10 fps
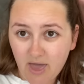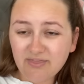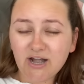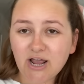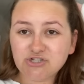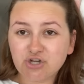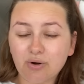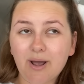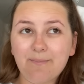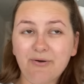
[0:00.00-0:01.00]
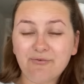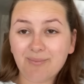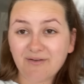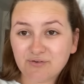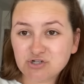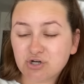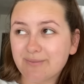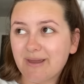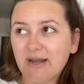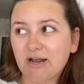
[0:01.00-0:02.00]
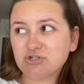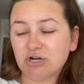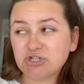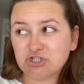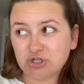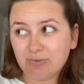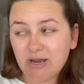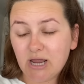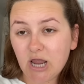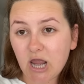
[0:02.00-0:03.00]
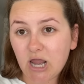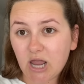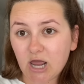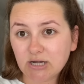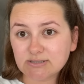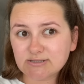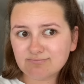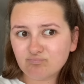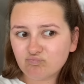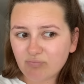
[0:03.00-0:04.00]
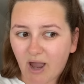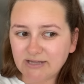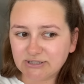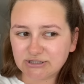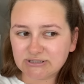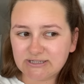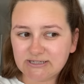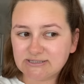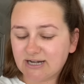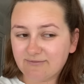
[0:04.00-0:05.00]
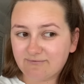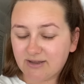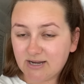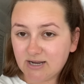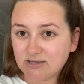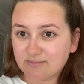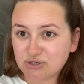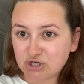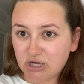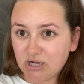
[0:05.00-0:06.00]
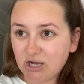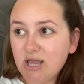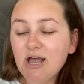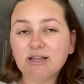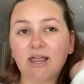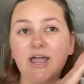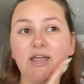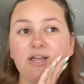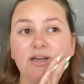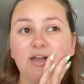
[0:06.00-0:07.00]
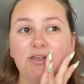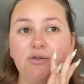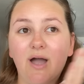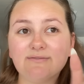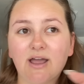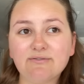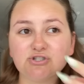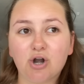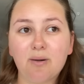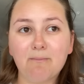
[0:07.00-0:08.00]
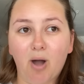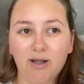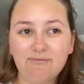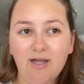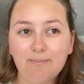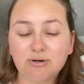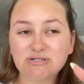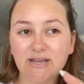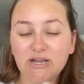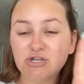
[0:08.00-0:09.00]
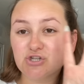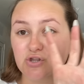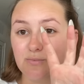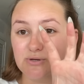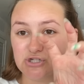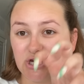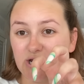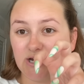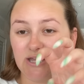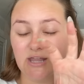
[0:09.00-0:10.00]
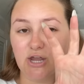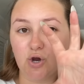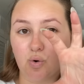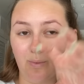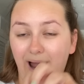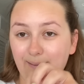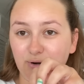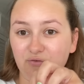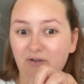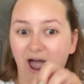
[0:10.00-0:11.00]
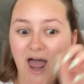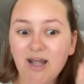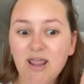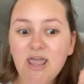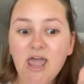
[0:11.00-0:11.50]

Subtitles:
And then I showed up for my first treatment and I tried to do it, and I literally didn't fit in the machine. Like, you have to have a certain body fat percentage so the machine can like grab your fat.